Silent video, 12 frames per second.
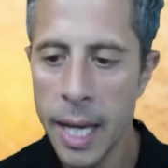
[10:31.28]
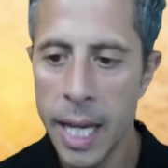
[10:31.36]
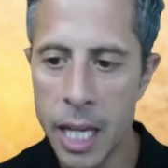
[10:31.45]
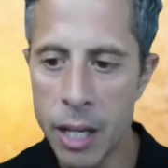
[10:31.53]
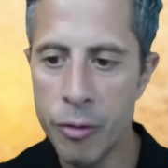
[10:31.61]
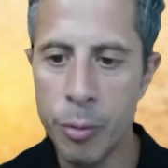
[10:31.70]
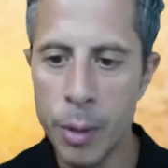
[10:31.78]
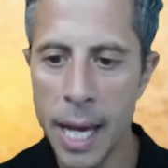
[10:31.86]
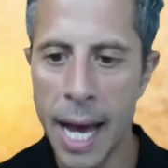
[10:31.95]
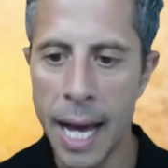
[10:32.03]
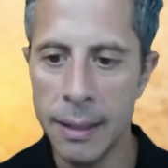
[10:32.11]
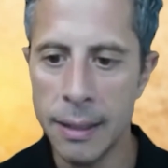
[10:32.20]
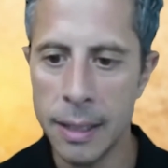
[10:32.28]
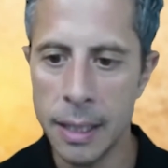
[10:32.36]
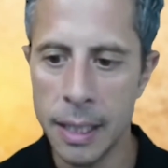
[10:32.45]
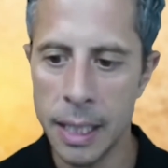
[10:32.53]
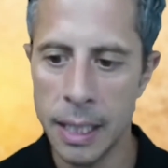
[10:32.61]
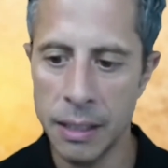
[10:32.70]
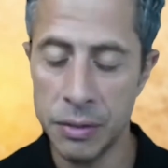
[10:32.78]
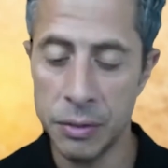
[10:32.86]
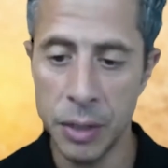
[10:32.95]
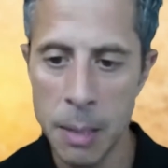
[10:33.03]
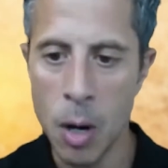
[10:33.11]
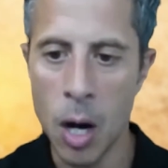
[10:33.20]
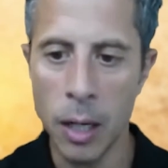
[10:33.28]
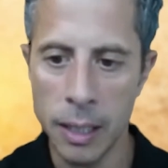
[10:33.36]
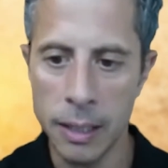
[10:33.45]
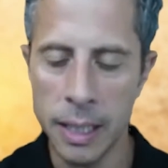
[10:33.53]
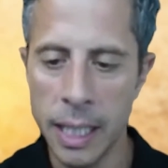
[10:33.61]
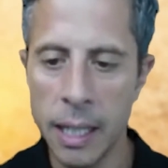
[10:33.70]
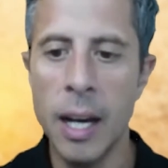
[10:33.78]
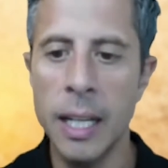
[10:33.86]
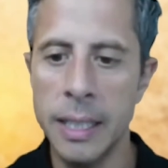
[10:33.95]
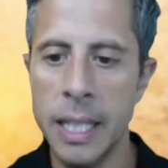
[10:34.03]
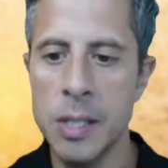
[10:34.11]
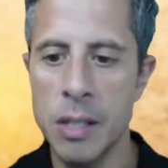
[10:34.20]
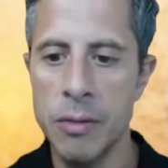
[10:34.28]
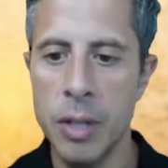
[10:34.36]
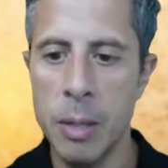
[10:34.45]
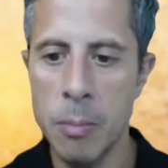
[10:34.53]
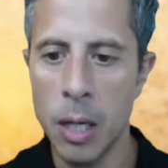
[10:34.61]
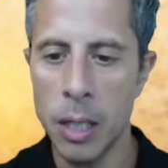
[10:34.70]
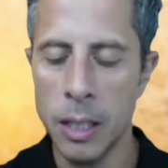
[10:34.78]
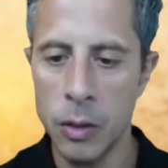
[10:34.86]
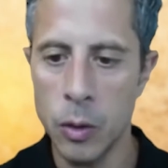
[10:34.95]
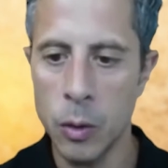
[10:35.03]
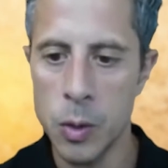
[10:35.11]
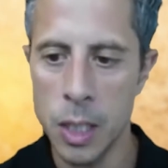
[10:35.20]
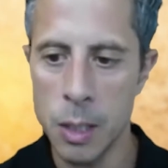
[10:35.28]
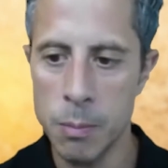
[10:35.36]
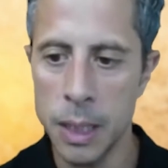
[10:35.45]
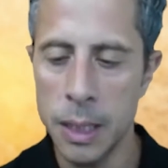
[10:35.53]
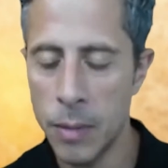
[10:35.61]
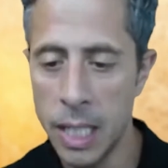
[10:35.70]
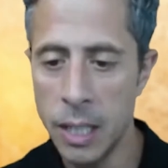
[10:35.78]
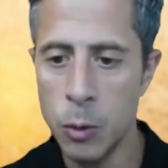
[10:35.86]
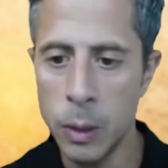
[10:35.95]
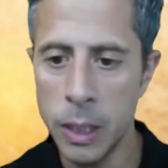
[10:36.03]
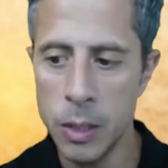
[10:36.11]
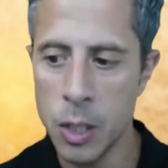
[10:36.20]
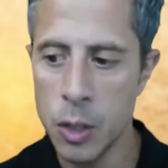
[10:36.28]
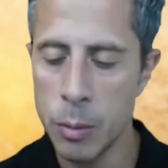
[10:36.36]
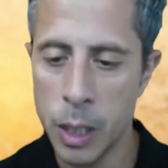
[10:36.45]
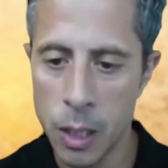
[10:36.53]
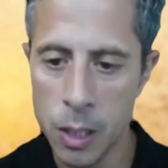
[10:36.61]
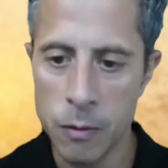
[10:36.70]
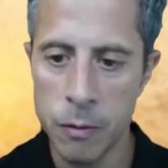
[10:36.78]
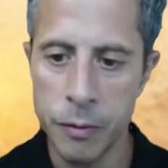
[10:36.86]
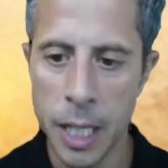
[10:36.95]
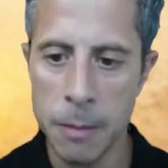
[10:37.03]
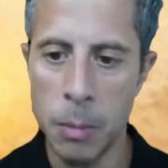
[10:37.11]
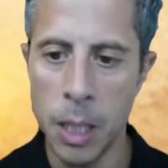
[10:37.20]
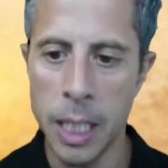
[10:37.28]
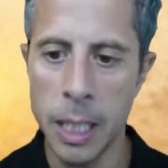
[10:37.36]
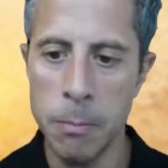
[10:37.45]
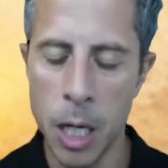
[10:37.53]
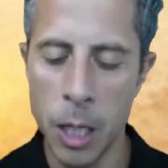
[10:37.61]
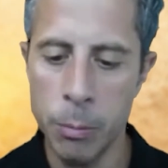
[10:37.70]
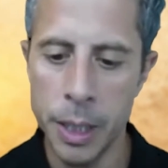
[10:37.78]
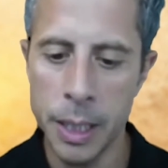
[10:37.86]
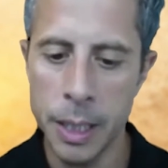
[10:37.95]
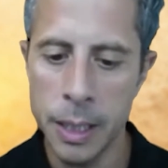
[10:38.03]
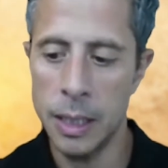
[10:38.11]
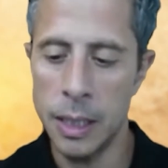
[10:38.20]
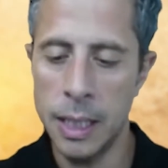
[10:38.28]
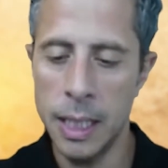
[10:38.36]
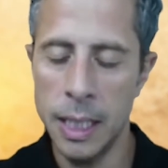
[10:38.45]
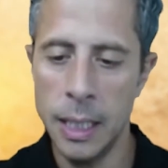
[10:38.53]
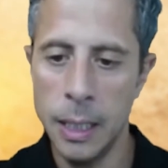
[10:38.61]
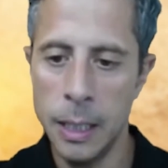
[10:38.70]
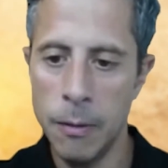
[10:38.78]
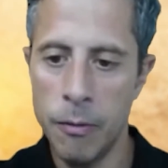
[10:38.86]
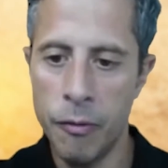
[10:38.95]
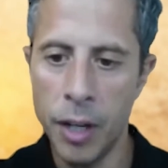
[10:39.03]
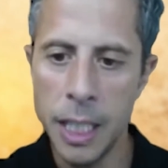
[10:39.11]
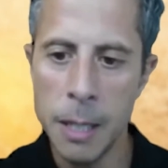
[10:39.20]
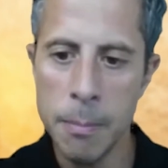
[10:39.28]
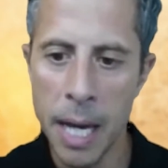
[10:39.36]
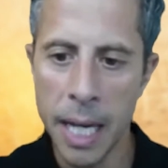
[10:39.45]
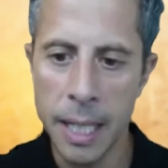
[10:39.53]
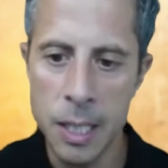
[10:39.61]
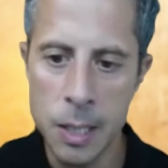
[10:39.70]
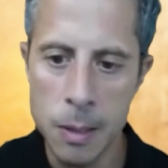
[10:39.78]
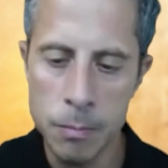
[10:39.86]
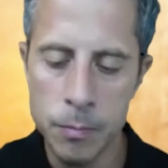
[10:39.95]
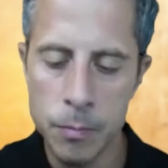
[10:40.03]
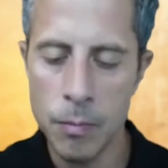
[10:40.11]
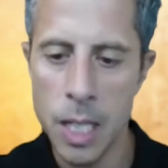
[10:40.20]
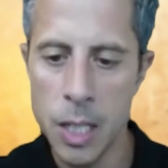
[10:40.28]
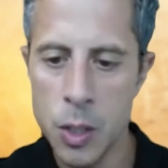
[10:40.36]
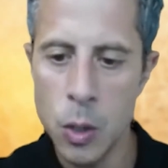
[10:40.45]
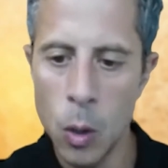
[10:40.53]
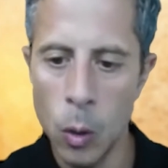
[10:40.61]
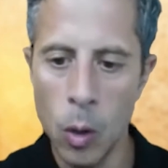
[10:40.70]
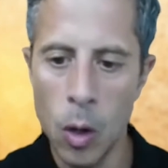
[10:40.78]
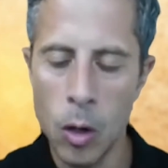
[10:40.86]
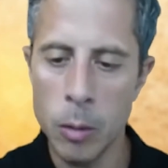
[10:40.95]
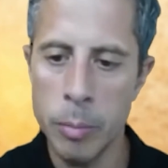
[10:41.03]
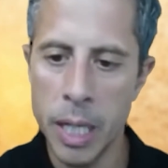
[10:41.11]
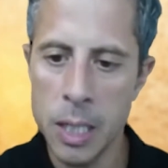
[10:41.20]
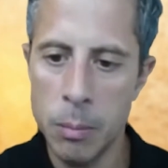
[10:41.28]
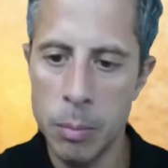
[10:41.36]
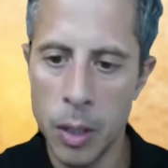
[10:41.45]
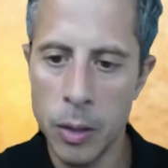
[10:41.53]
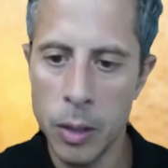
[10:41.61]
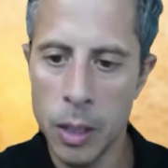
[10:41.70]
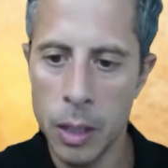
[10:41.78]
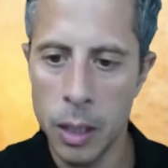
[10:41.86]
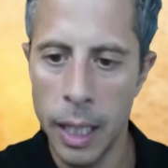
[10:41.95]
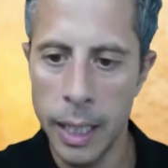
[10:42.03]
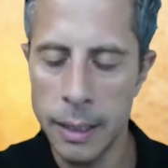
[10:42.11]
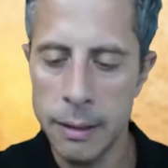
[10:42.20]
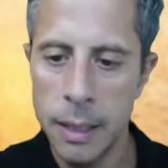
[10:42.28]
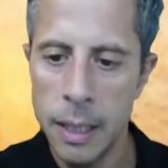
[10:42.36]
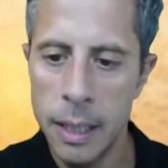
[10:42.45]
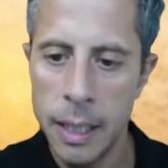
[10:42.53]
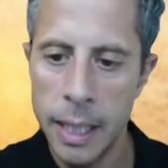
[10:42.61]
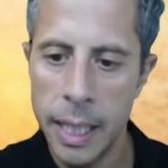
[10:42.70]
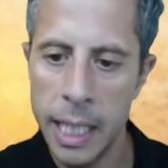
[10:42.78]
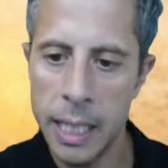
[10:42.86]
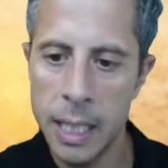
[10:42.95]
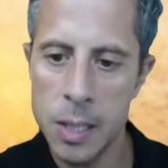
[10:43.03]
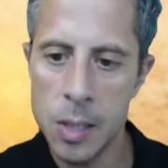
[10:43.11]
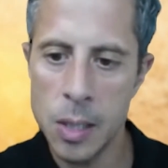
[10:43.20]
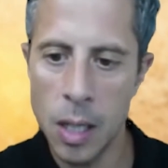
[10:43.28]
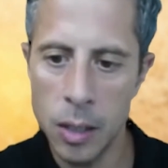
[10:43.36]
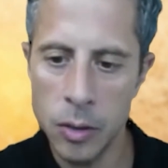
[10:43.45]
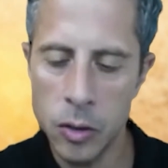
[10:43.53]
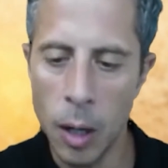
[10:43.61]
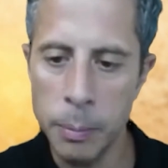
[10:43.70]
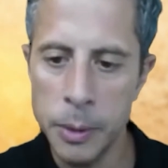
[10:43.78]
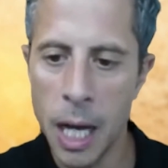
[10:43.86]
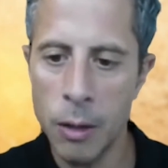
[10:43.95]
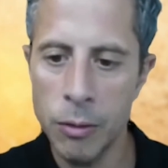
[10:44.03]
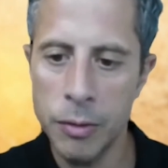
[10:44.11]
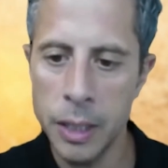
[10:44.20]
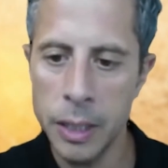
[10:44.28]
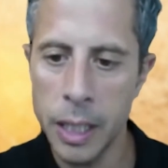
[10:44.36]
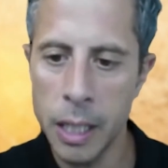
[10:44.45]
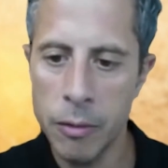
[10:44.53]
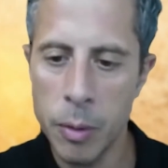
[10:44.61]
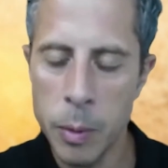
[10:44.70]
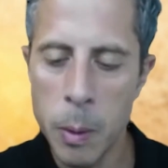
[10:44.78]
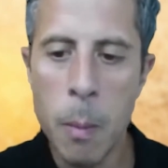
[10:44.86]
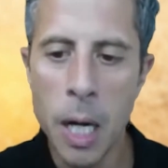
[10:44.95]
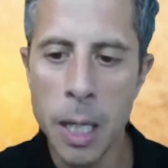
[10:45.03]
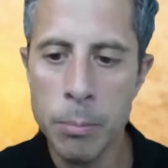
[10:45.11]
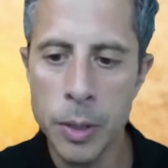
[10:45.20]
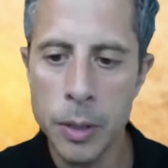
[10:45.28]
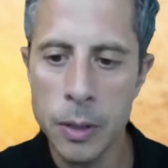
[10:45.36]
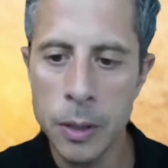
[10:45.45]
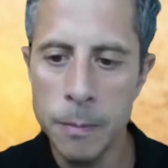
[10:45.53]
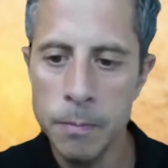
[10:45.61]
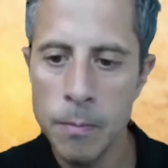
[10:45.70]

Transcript: If we had a free market in ideas and a free market in those things. But in the 20th century, because of fiat money, in my opinion, the funding mechanism is no longer based upon the client. It is top-down funding from the money printer.